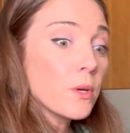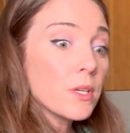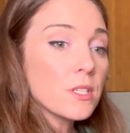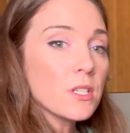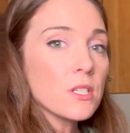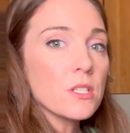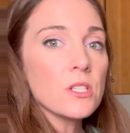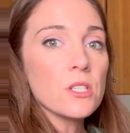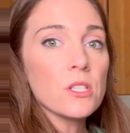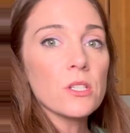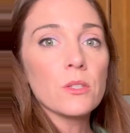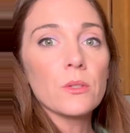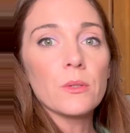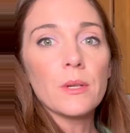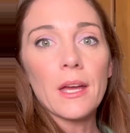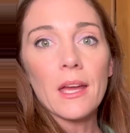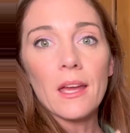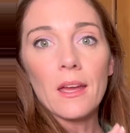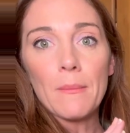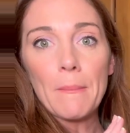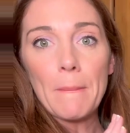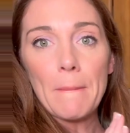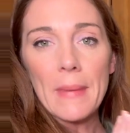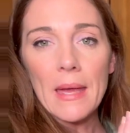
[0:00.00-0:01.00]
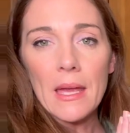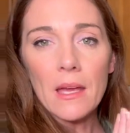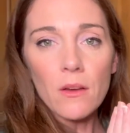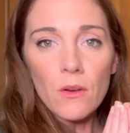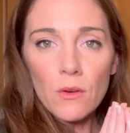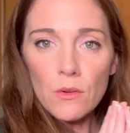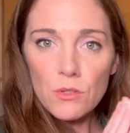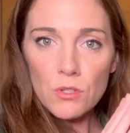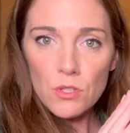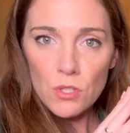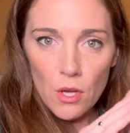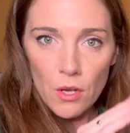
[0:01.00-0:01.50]
to do a mango
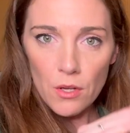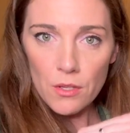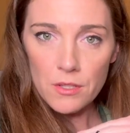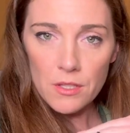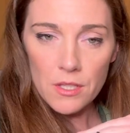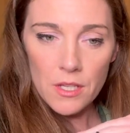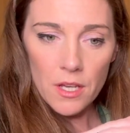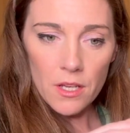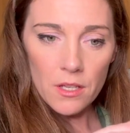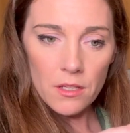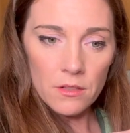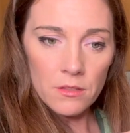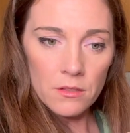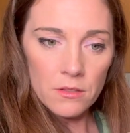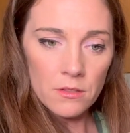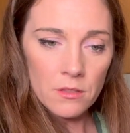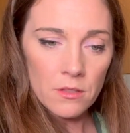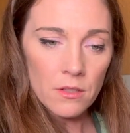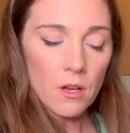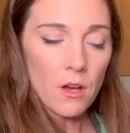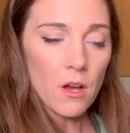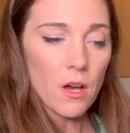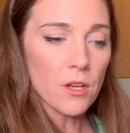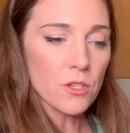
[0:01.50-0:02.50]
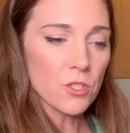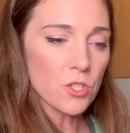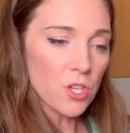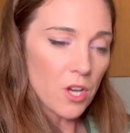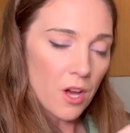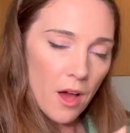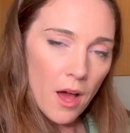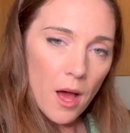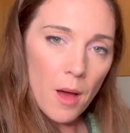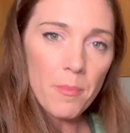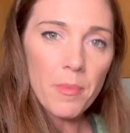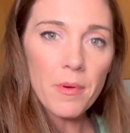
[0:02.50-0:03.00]
salsa on
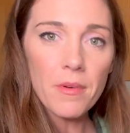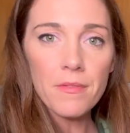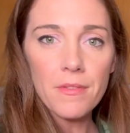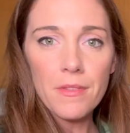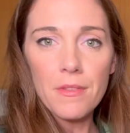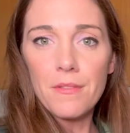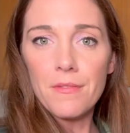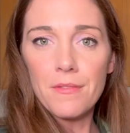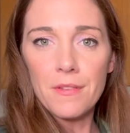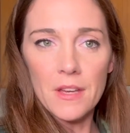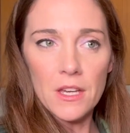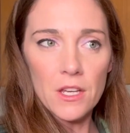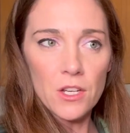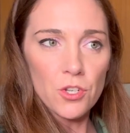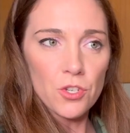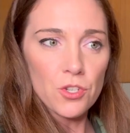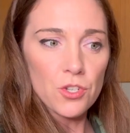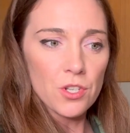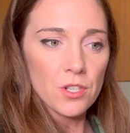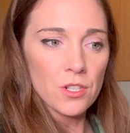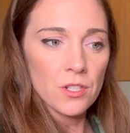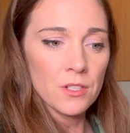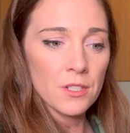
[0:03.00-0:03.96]
top of the fish.